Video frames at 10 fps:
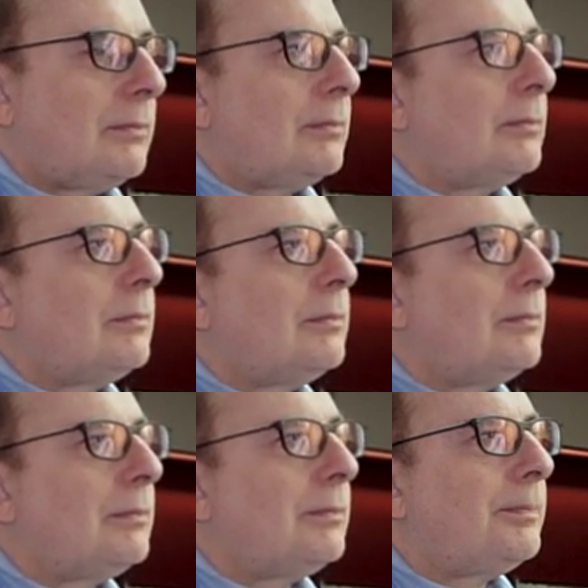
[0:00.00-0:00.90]

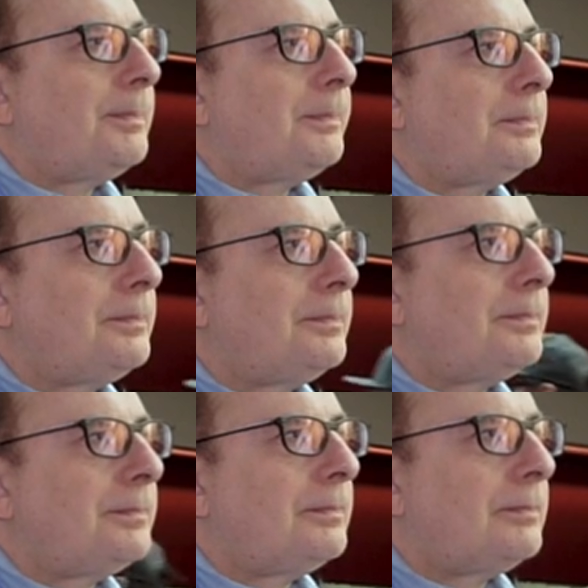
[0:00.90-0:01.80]

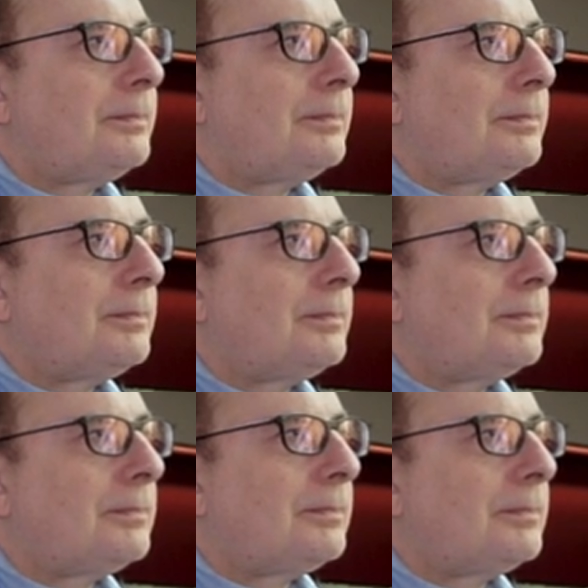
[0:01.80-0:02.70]

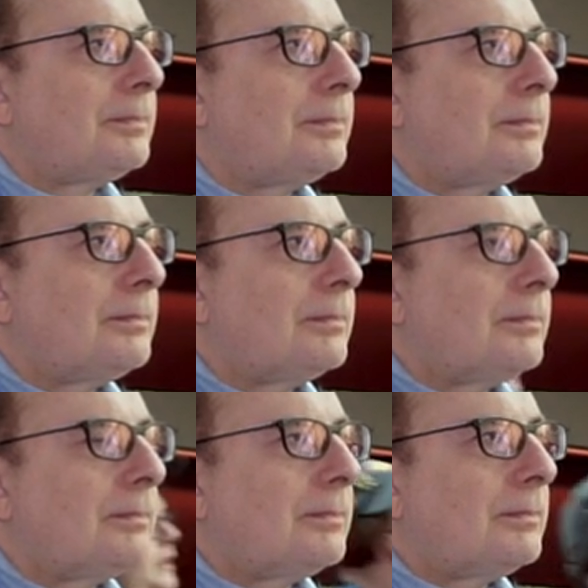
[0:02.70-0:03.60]

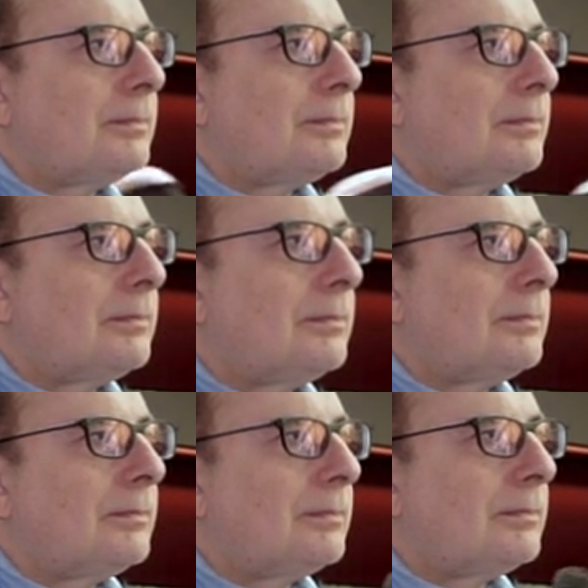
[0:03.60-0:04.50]

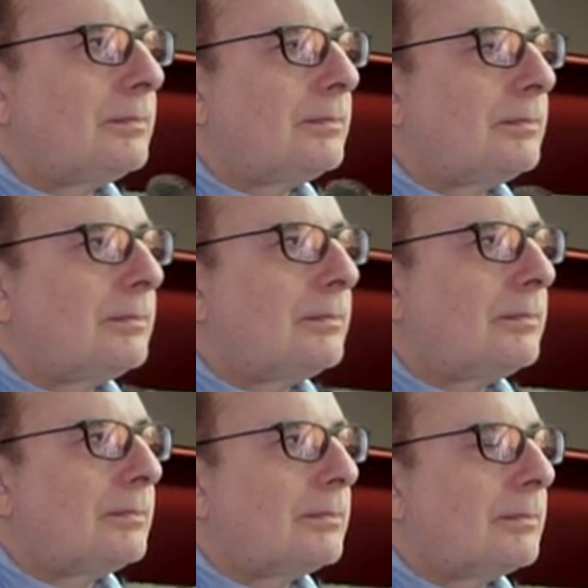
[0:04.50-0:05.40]

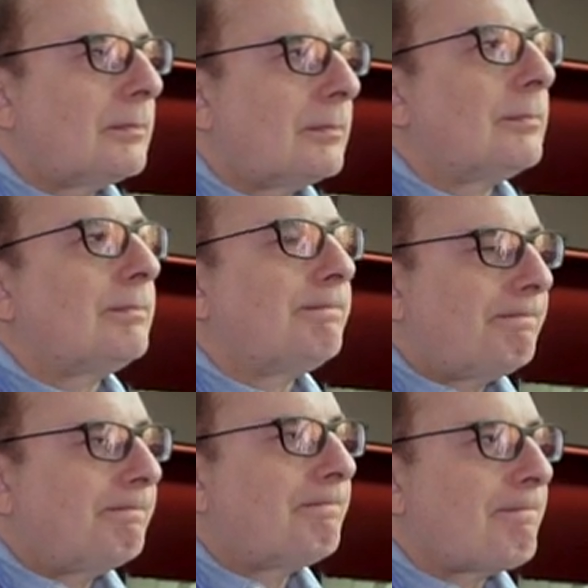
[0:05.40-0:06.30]

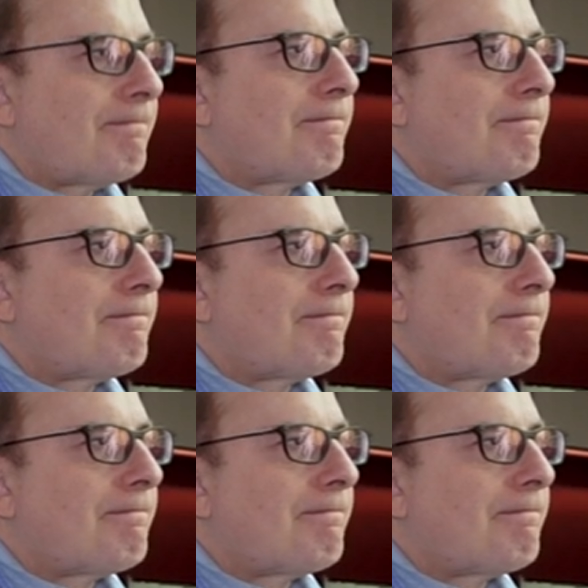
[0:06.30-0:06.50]
The person shown says nothing.